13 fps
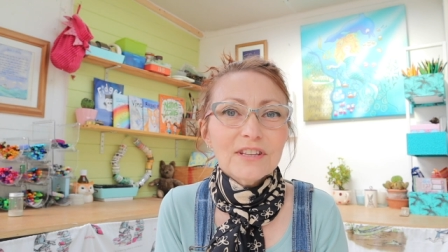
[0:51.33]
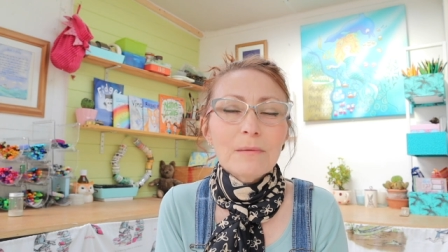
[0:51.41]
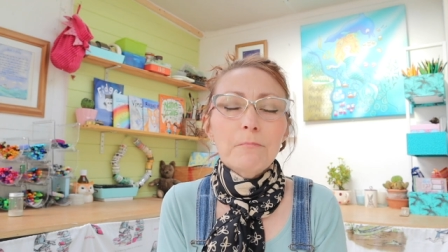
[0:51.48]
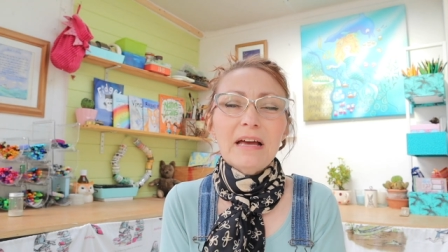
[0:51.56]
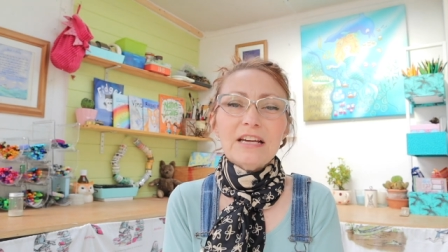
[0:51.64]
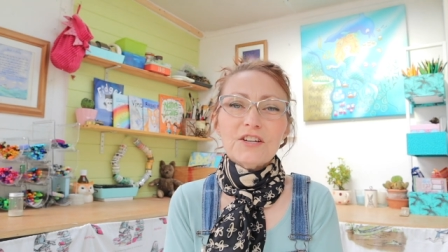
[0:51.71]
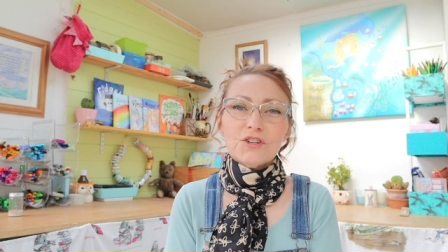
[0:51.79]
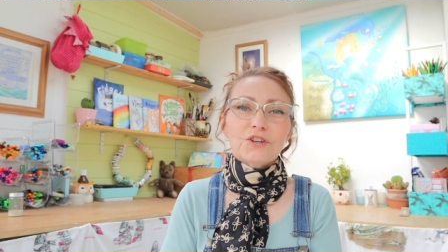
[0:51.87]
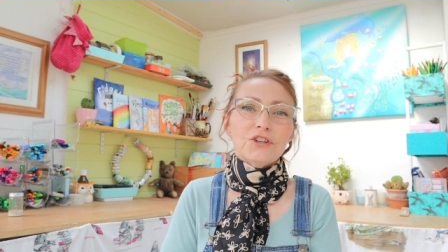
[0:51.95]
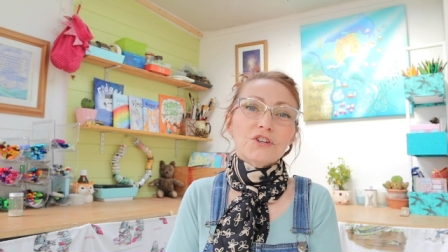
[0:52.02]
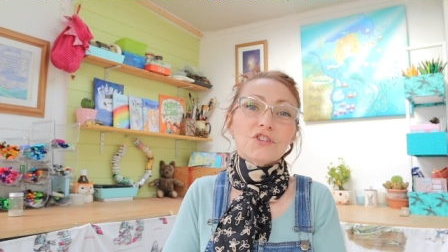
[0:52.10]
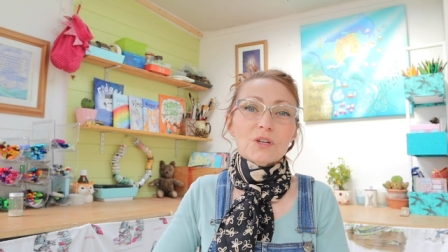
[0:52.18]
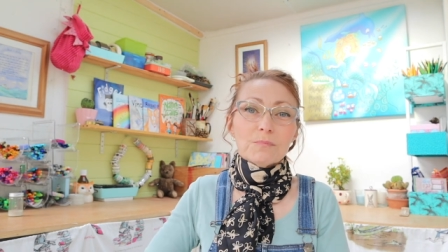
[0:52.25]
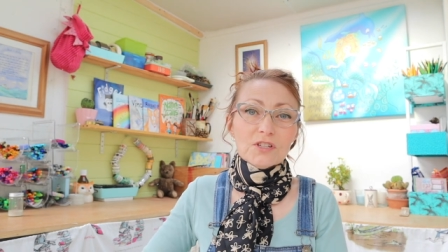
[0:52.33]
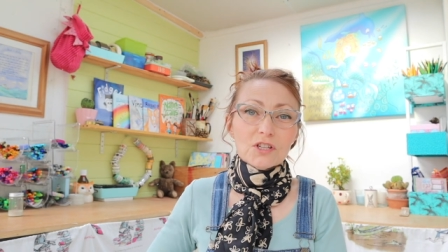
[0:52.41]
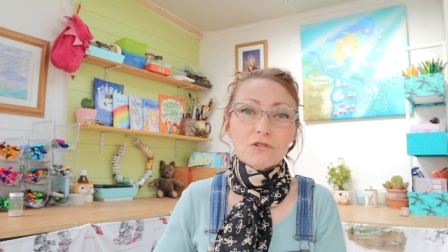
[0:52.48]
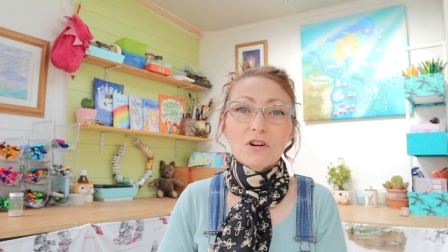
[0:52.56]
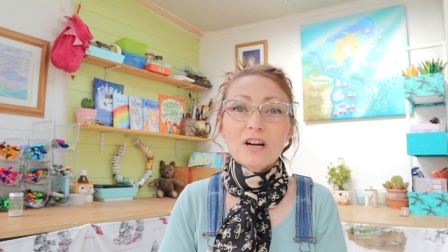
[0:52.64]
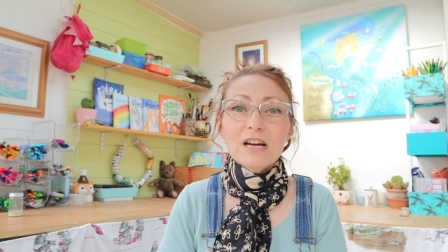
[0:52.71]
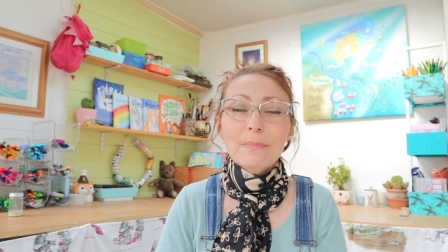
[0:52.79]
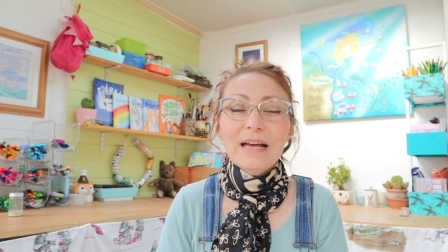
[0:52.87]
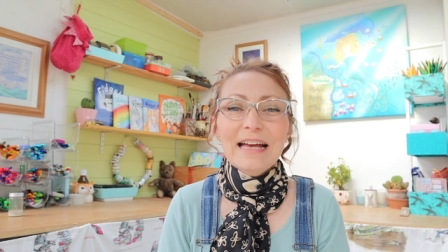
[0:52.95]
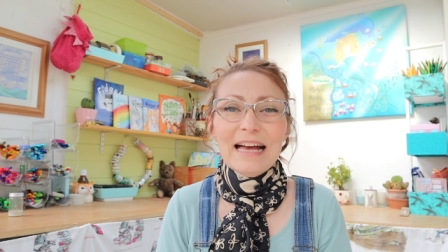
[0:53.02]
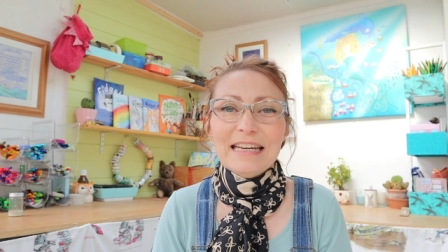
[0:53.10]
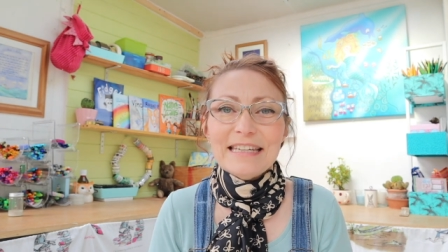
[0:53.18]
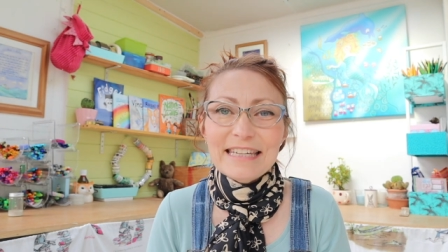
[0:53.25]
then make sure you subscribe
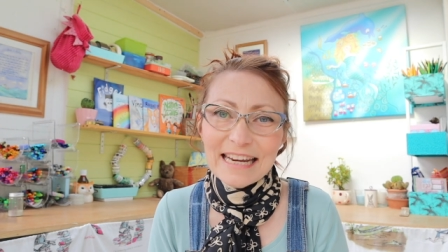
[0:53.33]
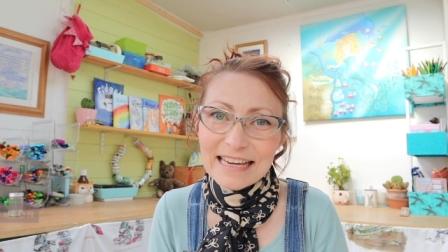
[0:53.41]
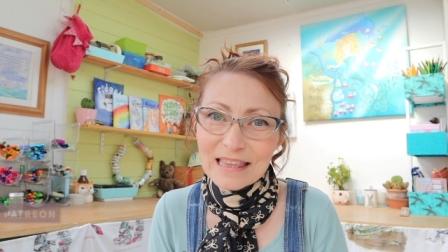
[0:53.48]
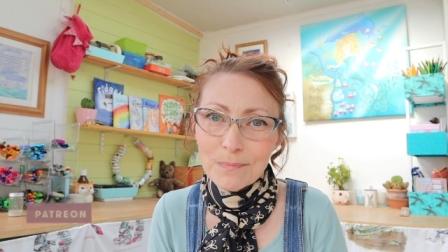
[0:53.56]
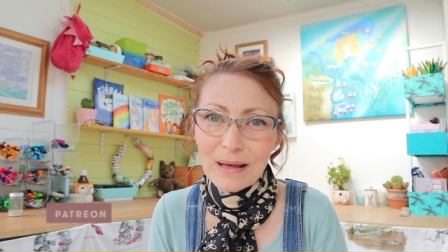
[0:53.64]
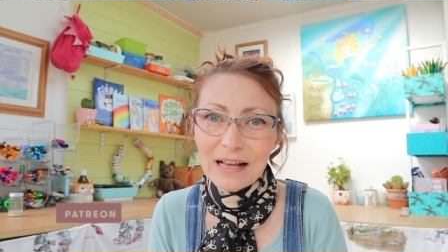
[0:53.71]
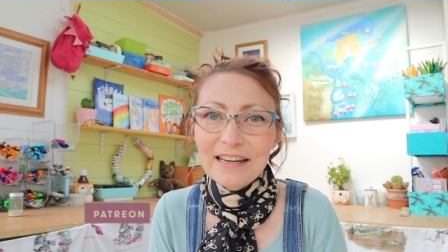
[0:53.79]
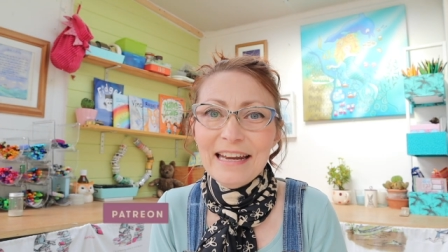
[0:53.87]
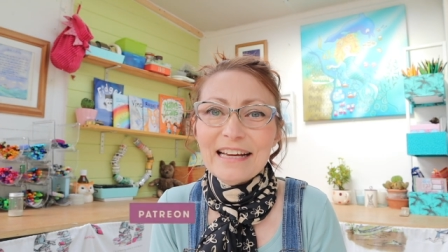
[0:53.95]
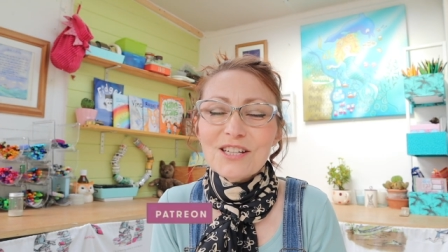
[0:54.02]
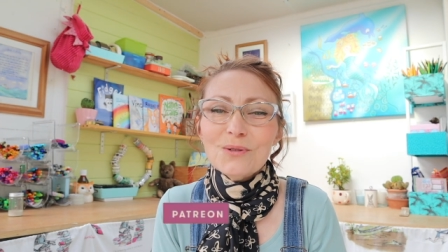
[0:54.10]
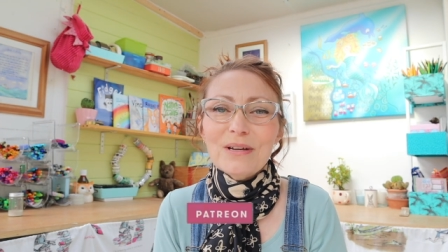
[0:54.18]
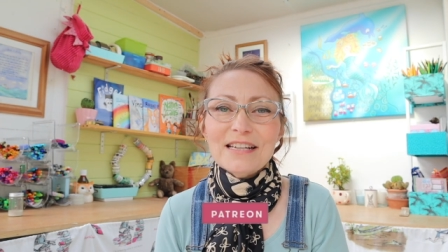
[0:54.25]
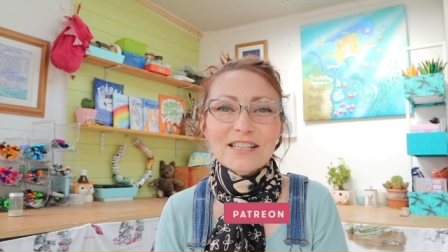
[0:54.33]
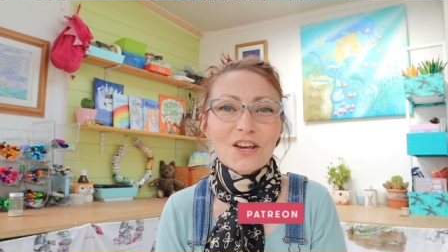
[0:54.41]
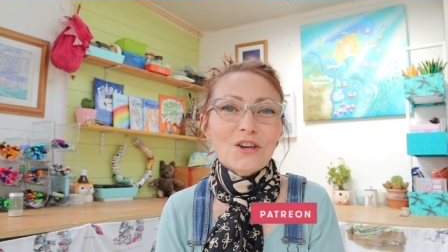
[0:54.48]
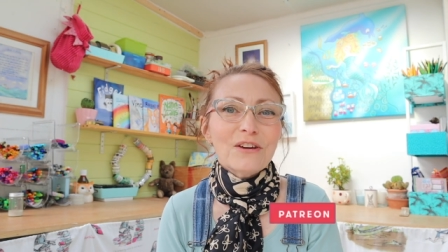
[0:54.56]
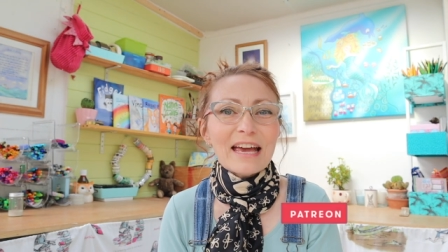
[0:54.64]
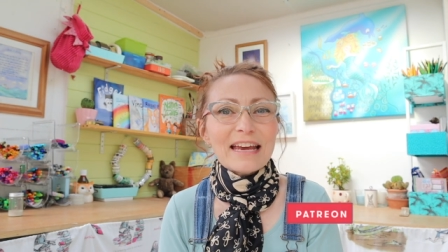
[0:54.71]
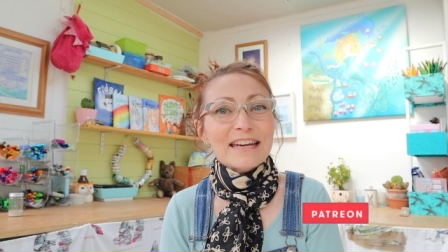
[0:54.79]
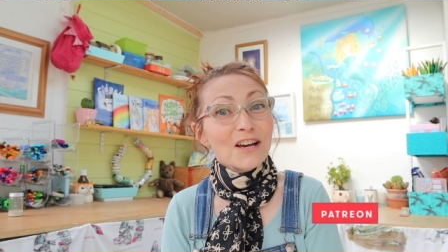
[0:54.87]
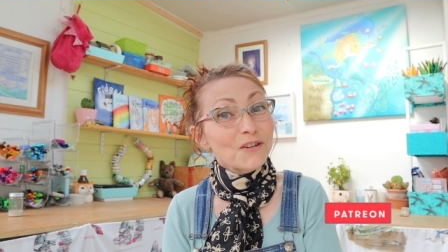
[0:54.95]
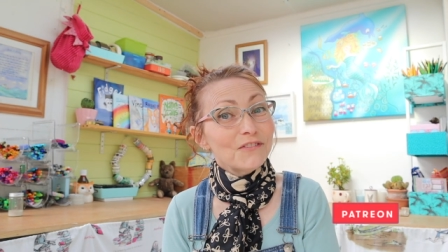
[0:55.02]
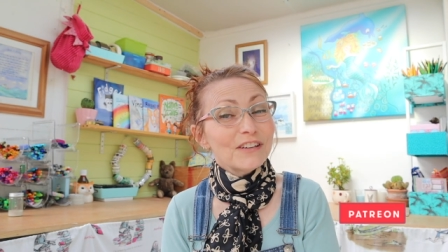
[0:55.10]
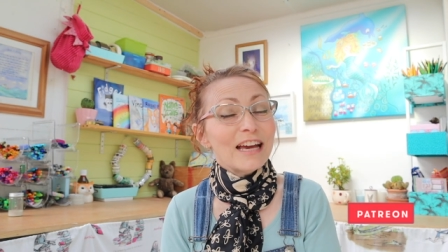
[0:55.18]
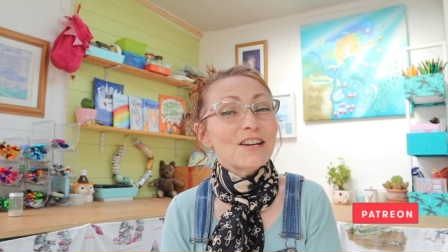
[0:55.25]
and ding the bell next to it so you get
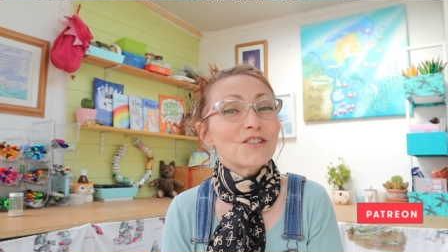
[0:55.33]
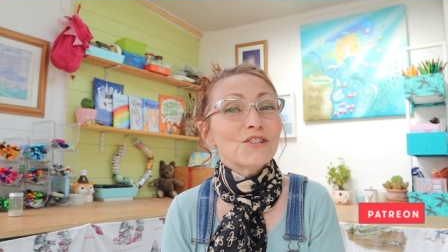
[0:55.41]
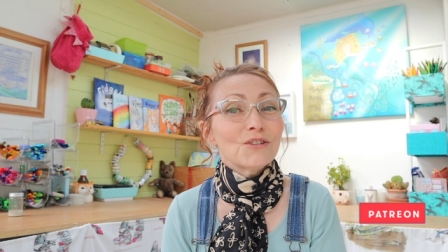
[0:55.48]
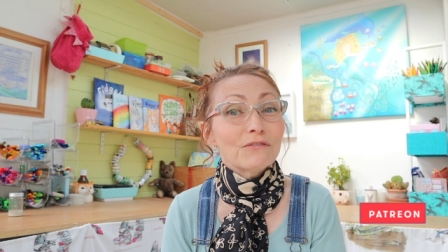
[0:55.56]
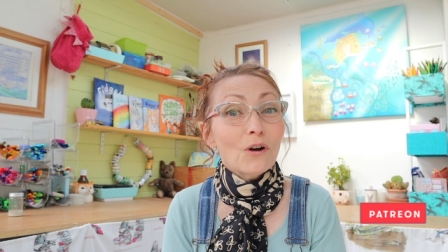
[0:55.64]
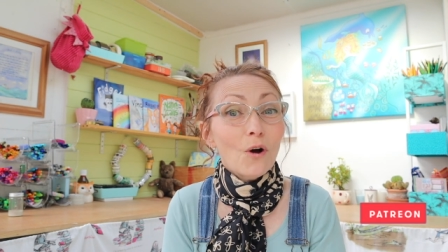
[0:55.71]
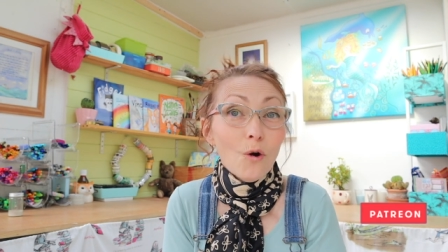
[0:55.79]
notifications of